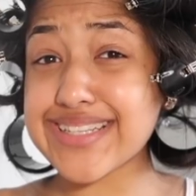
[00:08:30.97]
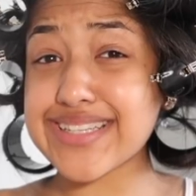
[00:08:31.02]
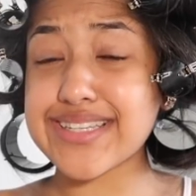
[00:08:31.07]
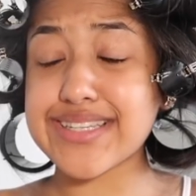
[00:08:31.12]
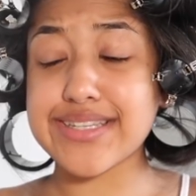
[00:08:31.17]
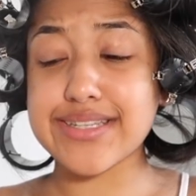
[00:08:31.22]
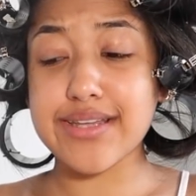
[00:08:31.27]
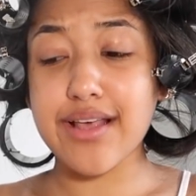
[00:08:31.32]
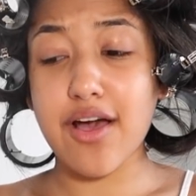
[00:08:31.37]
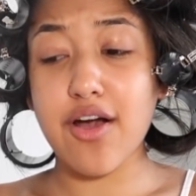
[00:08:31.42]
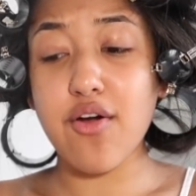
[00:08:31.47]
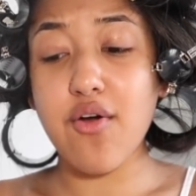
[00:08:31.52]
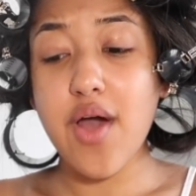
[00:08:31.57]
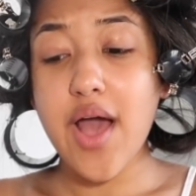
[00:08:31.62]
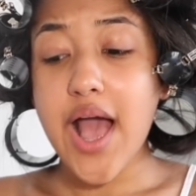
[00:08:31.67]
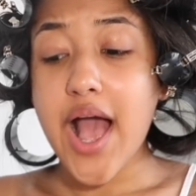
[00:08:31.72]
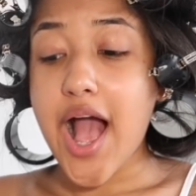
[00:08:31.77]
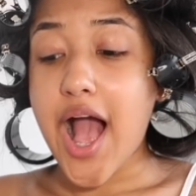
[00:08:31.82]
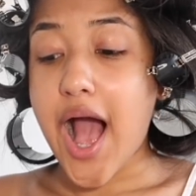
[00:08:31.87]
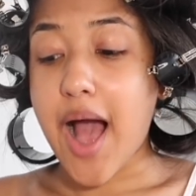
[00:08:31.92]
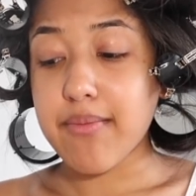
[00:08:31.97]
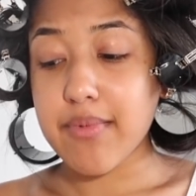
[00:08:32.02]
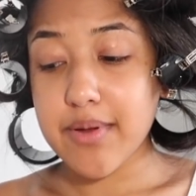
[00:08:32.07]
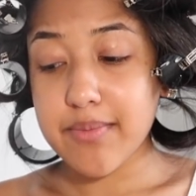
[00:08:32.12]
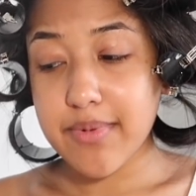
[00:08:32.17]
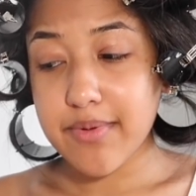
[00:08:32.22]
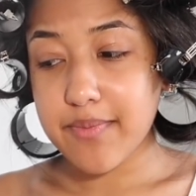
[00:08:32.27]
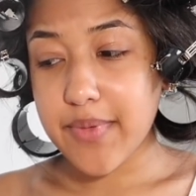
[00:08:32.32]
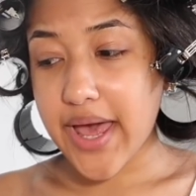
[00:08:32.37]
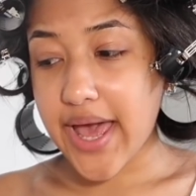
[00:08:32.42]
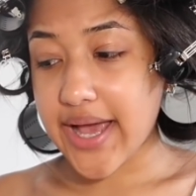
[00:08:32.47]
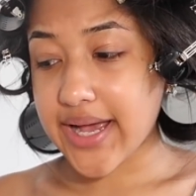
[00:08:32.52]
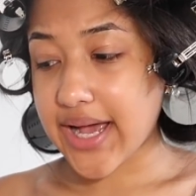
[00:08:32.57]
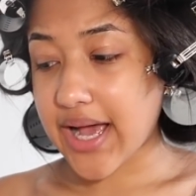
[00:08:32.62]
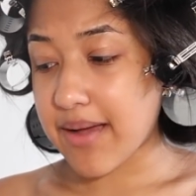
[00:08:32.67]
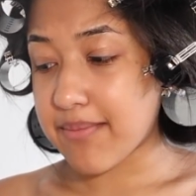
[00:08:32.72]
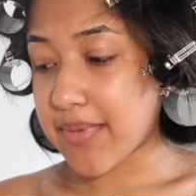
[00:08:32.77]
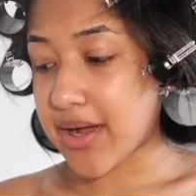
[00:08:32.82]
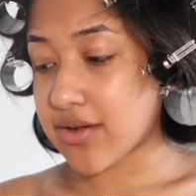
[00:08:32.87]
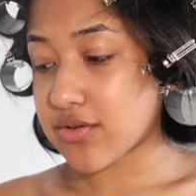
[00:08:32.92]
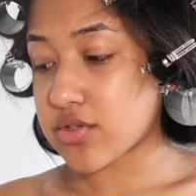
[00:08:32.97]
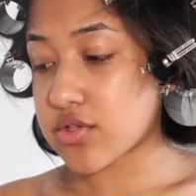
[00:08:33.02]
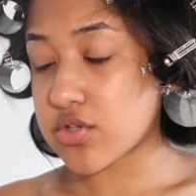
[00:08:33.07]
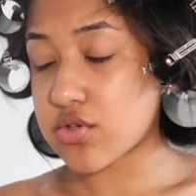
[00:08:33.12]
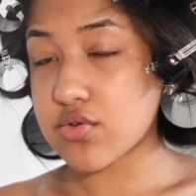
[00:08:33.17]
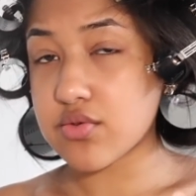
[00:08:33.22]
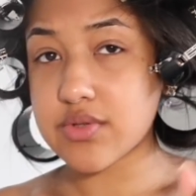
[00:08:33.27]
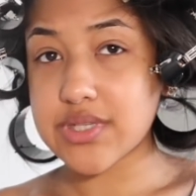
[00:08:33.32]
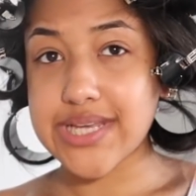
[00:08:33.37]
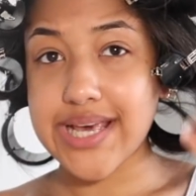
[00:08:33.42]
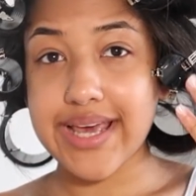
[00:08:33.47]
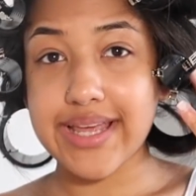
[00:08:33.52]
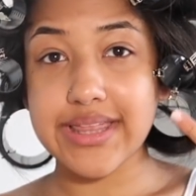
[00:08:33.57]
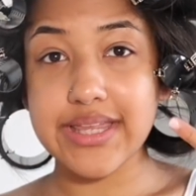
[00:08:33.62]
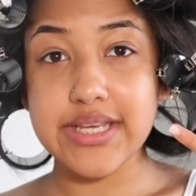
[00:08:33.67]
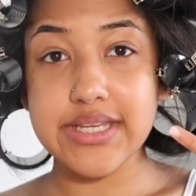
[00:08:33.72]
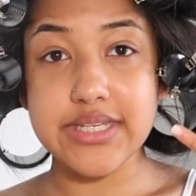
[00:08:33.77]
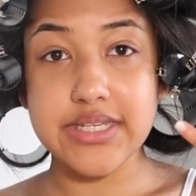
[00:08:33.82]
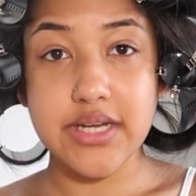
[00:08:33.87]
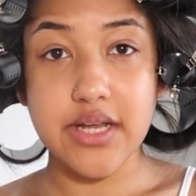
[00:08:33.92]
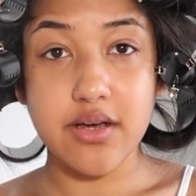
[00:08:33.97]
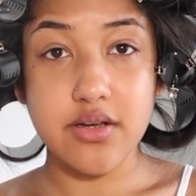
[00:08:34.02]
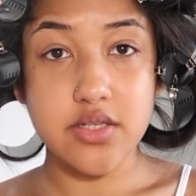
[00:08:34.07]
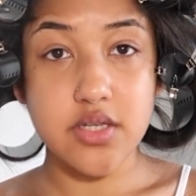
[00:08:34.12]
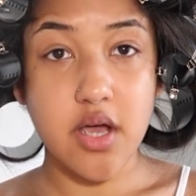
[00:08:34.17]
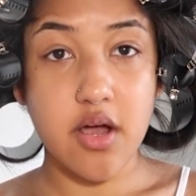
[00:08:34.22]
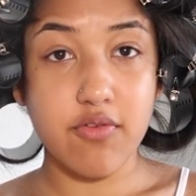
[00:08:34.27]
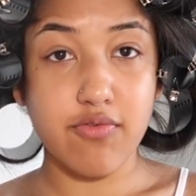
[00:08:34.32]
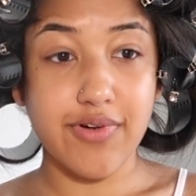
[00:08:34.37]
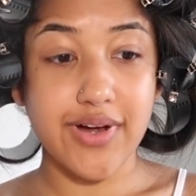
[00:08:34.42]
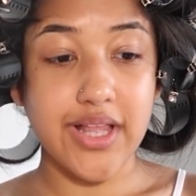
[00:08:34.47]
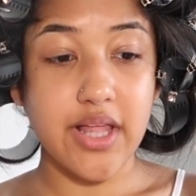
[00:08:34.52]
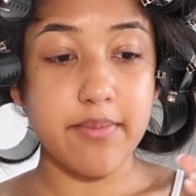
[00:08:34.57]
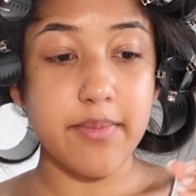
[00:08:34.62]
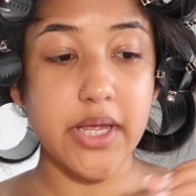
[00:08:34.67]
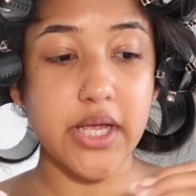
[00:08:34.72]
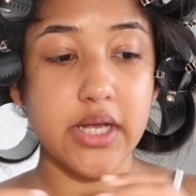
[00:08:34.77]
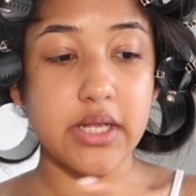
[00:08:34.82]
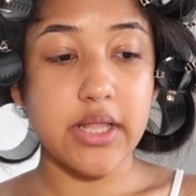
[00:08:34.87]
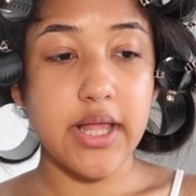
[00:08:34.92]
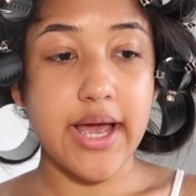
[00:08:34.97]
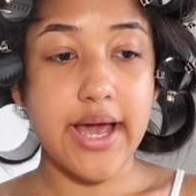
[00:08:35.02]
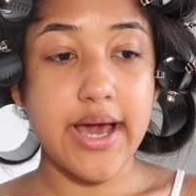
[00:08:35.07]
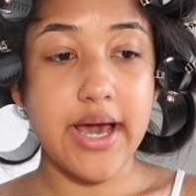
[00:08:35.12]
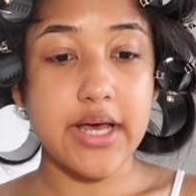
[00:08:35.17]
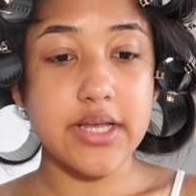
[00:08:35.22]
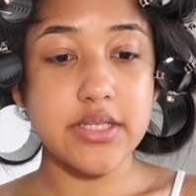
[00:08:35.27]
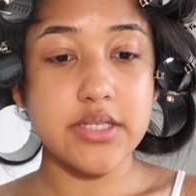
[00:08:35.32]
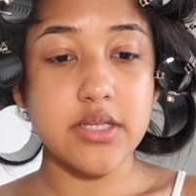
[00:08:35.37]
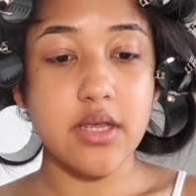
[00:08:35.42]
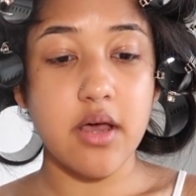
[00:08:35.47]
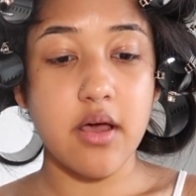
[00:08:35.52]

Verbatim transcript: So I'm going to be back. I'm about to take these nails off while I'm in class.